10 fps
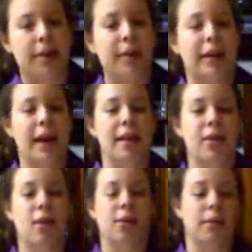The cakes
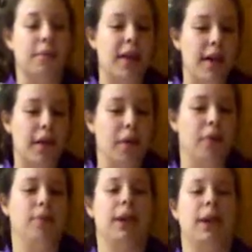called it
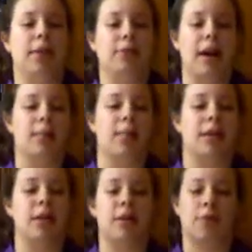flatkos, meaning flat,
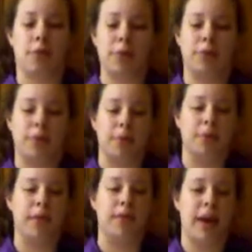because the four
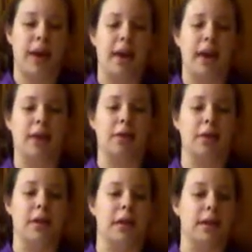forms of cake
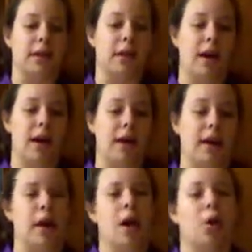included nuts and
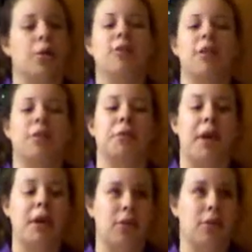honey, which
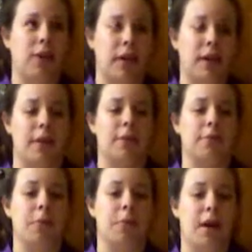differentiated them
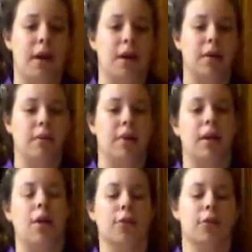from bread, but
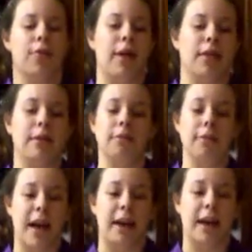also made them
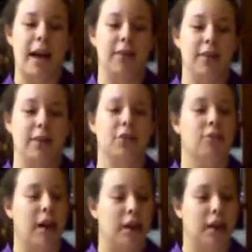flat and heavy.
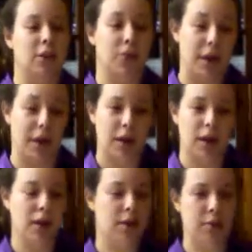Stradley
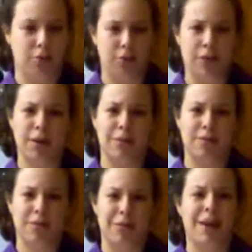
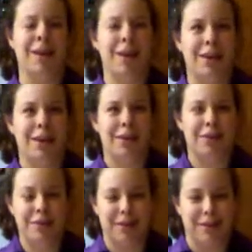
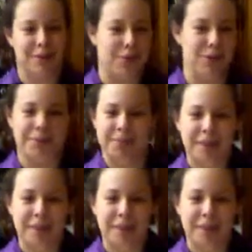2004.